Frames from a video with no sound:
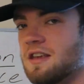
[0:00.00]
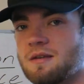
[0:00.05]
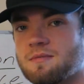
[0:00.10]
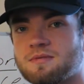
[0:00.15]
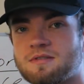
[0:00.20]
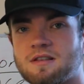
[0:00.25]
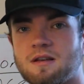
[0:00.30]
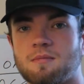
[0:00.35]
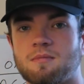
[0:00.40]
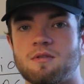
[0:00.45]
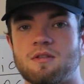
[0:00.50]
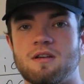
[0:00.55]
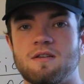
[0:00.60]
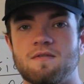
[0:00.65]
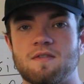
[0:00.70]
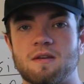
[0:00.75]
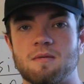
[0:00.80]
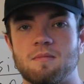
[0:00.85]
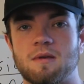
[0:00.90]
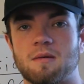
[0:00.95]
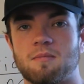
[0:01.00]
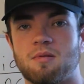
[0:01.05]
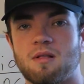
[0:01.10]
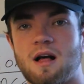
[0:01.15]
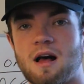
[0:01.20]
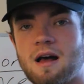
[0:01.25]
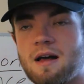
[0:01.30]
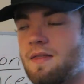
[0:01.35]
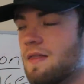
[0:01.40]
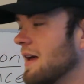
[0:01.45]
tips I believe can be
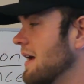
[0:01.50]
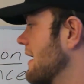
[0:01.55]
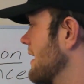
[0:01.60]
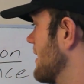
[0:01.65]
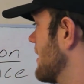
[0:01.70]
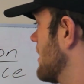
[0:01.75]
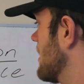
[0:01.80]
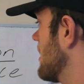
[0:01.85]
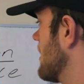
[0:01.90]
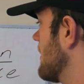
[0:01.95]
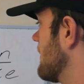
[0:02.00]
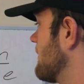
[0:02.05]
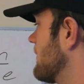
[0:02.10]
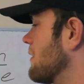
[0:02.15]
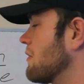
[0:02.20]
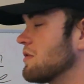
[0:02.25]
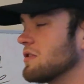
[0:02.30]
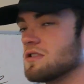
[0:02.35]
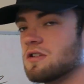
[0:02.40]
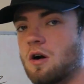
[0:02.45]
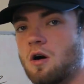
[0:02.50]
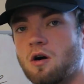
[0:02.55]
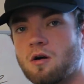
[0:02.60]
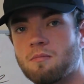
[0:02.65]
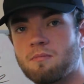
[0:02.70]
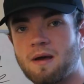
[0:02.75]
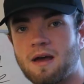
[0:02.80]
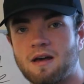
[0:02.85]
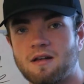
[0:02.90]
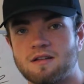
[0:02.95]
applied that uh, focus
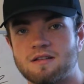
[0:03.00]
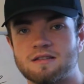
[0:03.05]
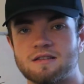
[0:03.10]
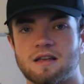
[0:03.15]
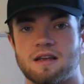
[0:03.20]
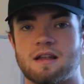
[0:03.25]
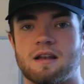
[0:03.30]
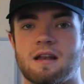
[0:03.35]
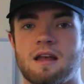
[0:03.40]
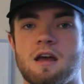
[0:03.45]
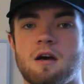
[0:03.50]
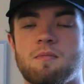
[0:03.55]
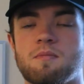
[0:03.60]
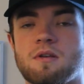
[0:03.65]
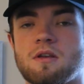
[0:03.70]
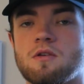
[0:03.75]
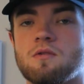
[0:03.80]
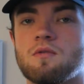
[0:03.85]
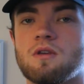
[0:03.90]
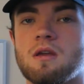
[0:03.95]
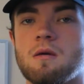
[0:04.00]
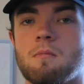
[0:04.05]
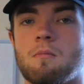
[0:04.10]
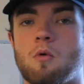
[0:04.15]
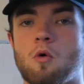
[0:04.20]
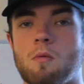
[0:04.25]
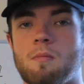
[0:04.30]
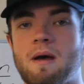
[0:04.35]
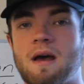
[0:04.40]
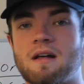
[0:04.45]
on balance and helping you get
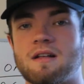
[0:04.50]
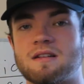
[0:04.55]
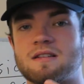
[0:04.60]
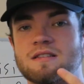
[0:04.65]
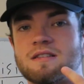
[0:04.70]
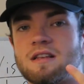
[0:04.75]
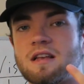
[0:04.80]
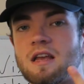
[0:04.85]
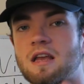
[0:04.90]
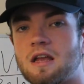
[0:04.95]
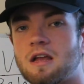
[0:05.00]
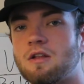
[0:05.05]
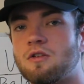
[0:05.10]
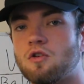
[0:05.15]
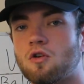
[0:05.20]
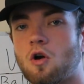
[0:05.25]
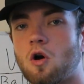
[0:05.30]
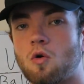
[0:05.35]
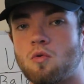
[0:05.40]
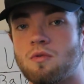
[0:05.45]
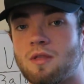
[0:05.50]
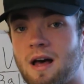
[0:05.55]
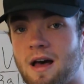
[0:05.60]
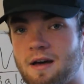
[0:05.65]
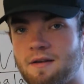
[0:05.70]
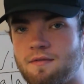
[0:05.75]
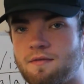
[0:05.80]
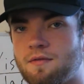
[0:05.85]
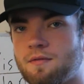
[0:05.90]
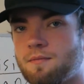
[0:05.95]
more balance in your own
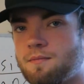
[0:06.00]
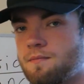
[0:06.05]
life.